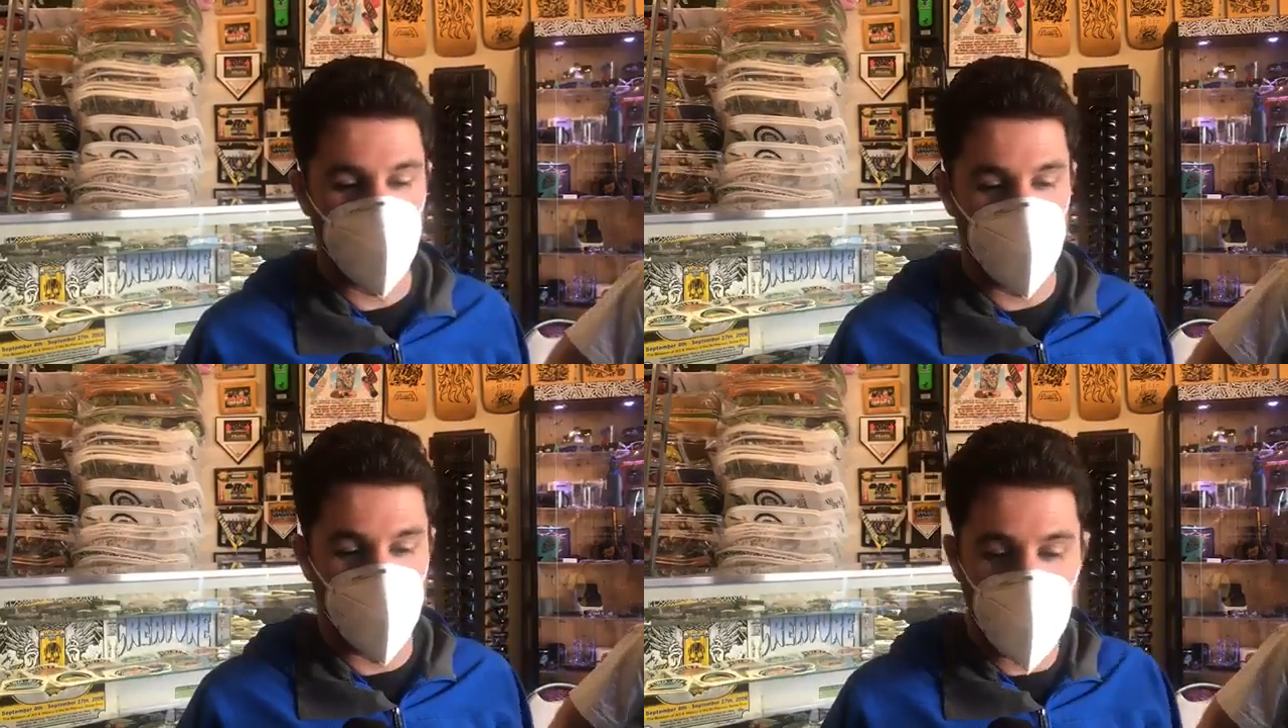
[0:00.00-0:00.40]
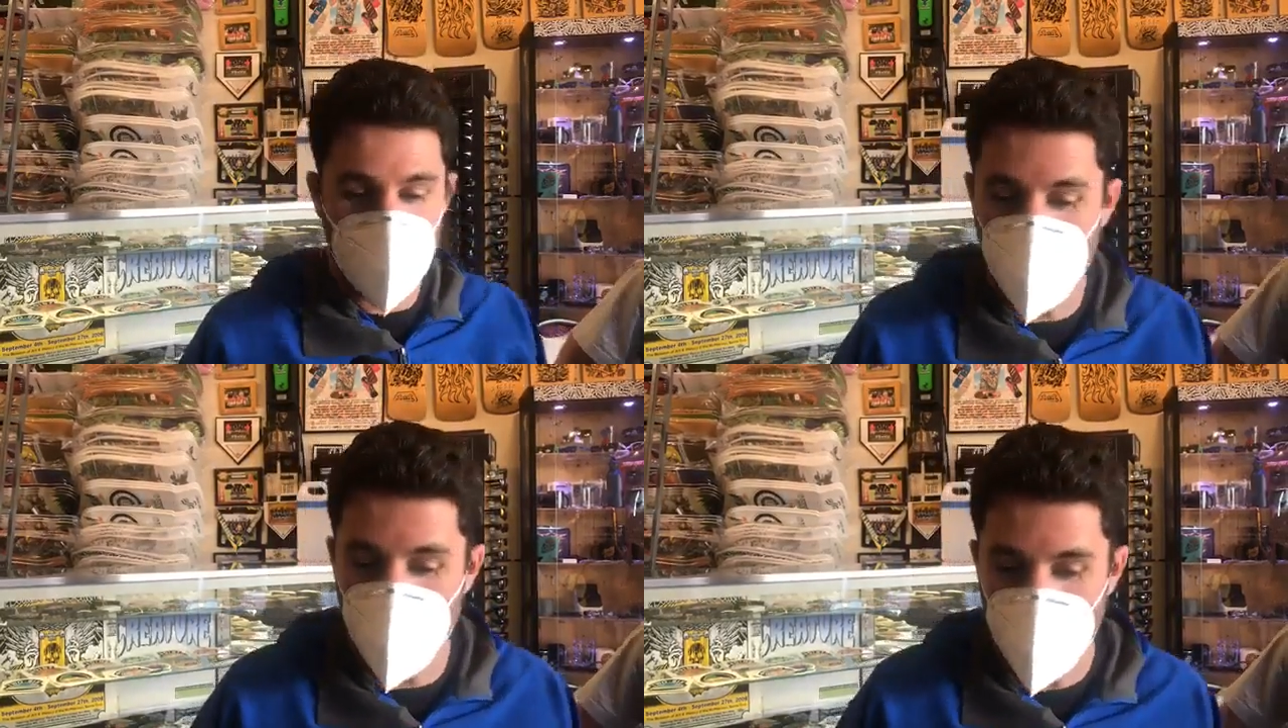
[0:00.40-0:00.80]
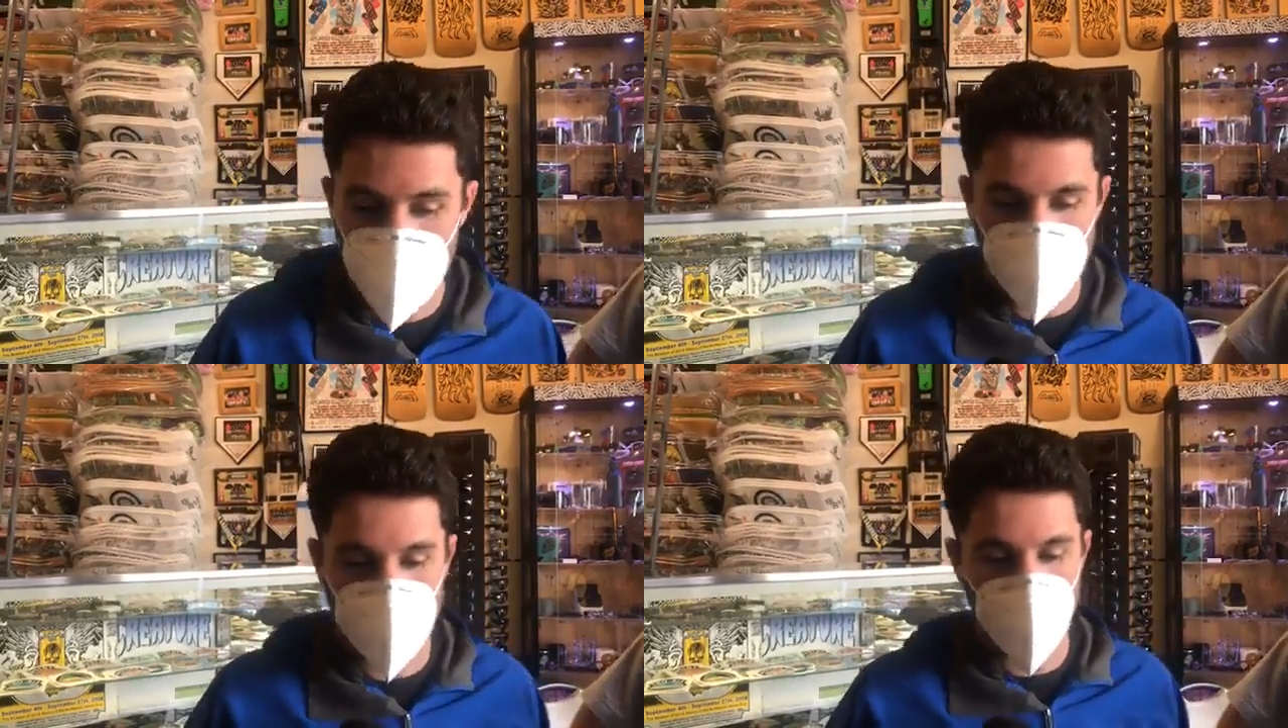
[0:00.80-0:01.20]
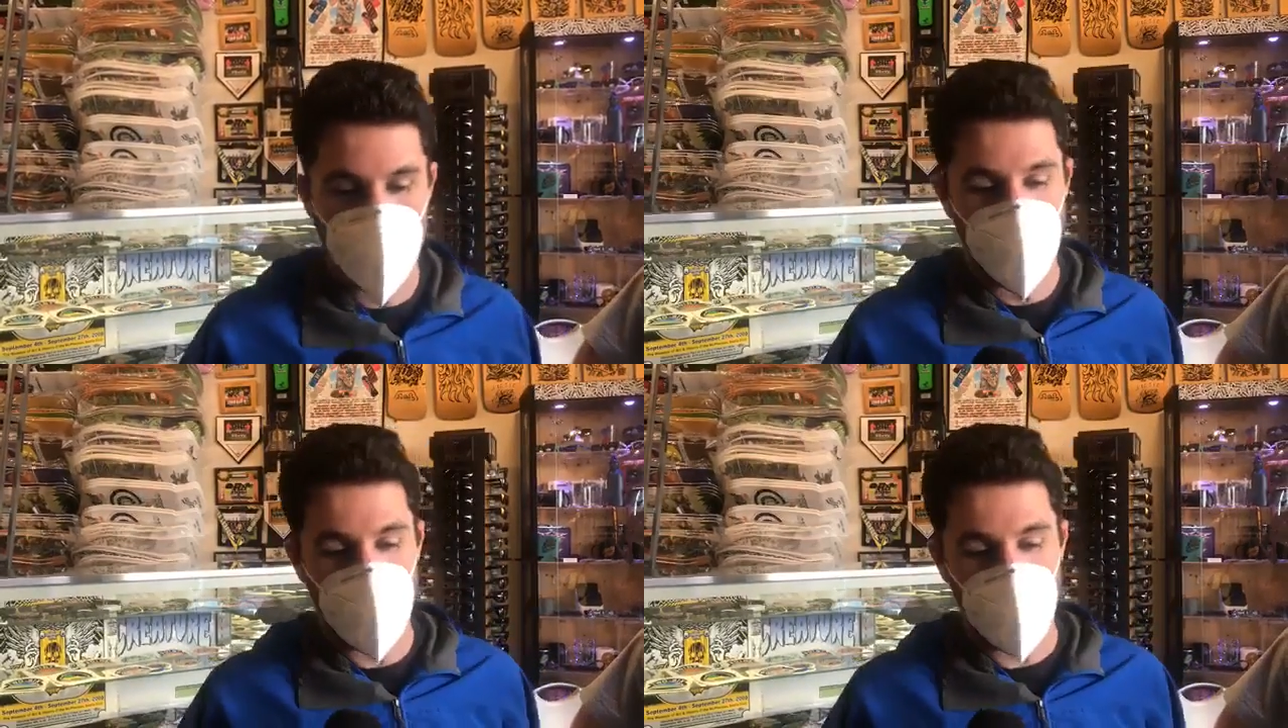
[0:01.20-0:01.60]
drawn to it because
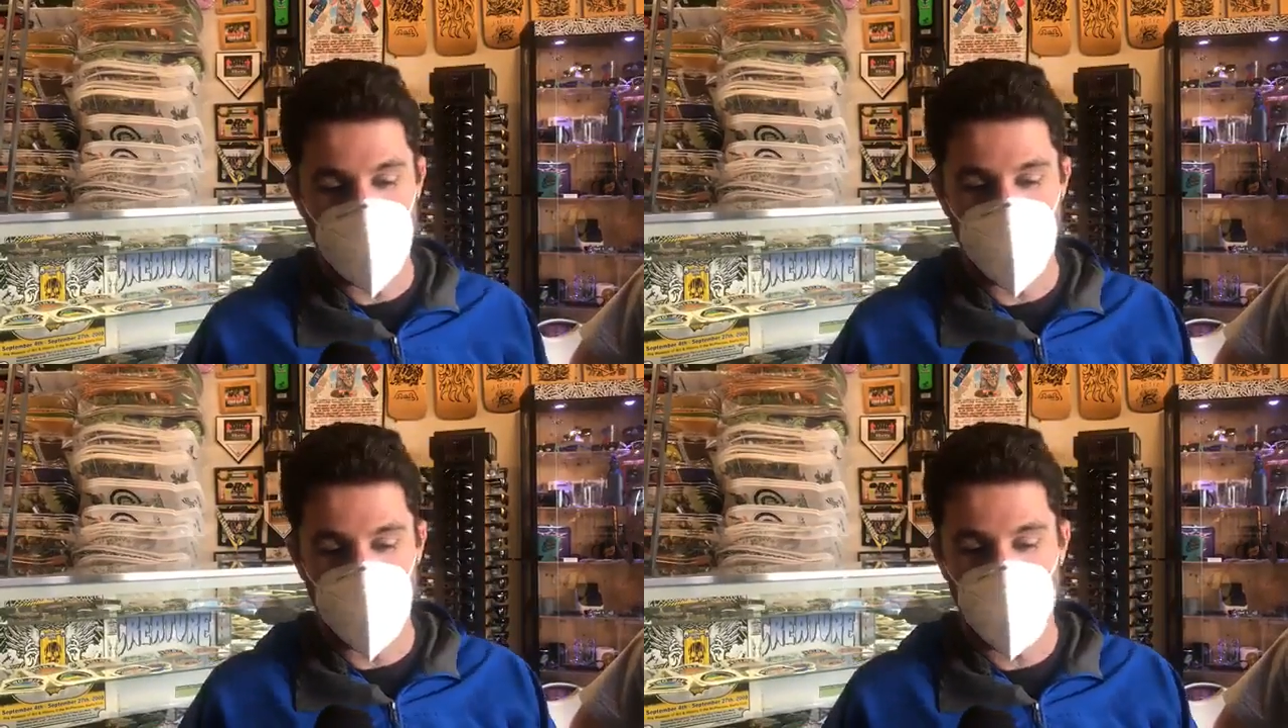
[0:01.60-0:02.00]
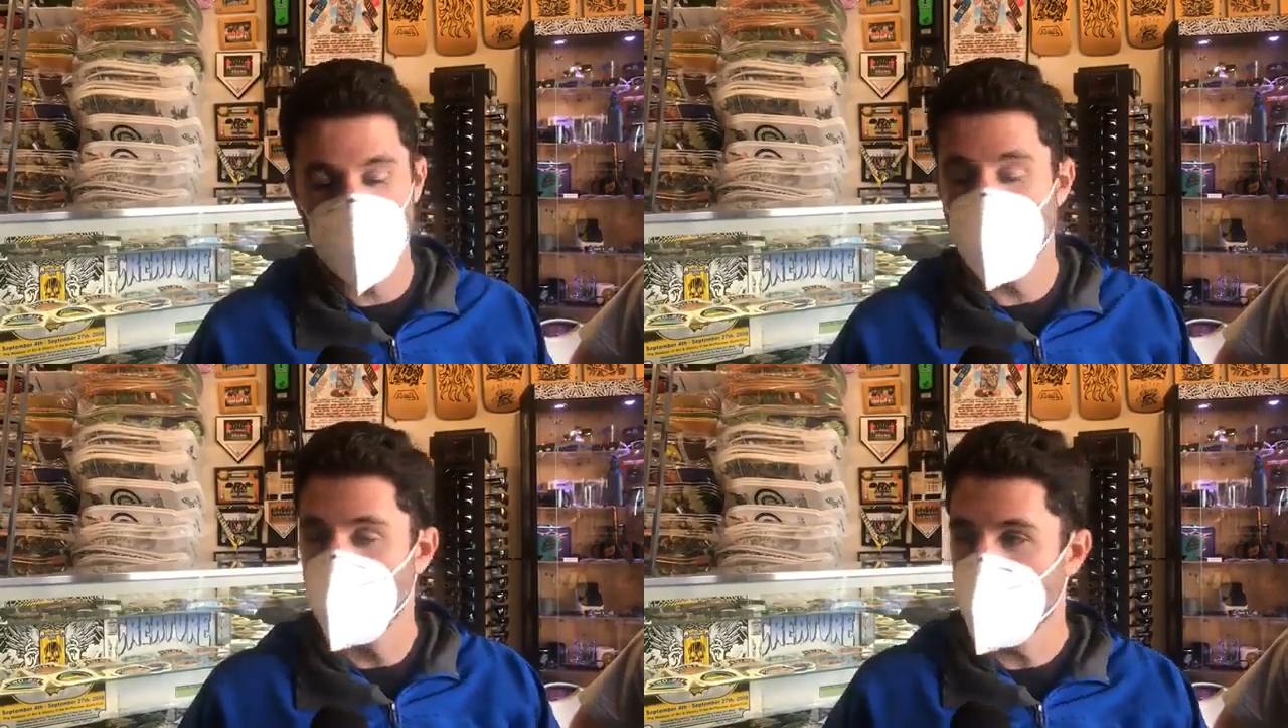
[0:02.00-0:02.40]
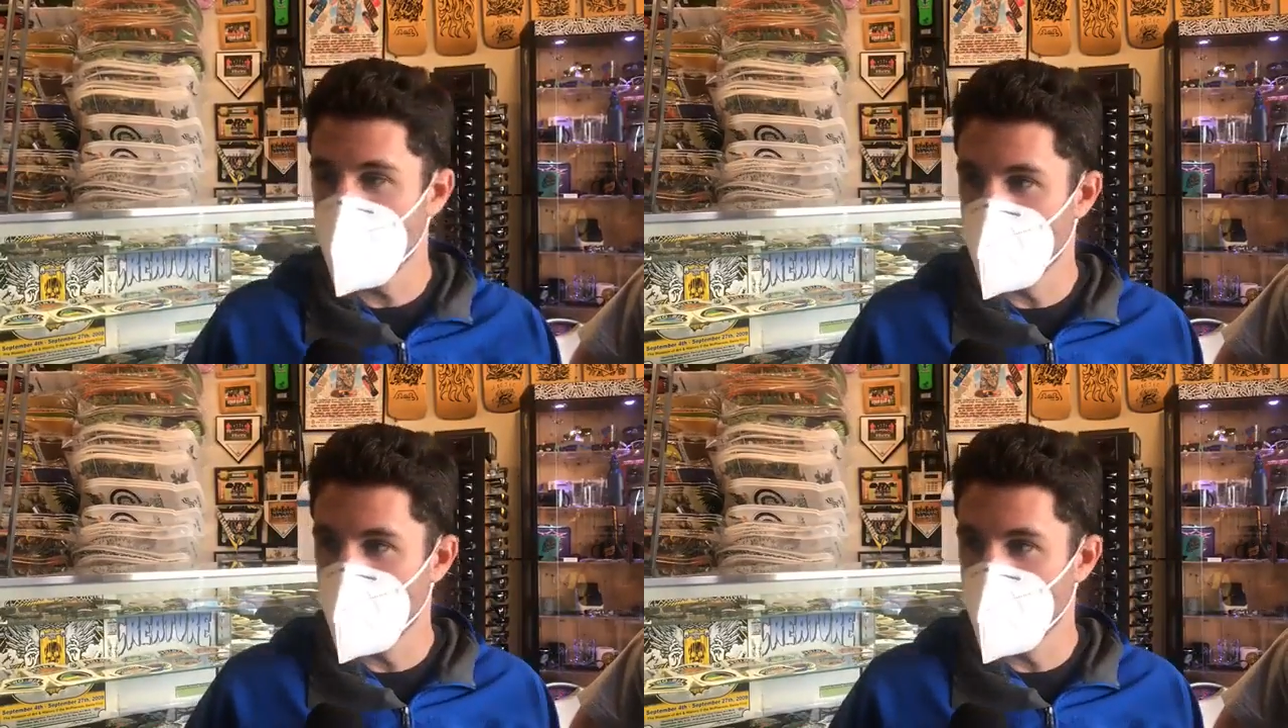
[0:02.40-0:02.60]
as someone who studied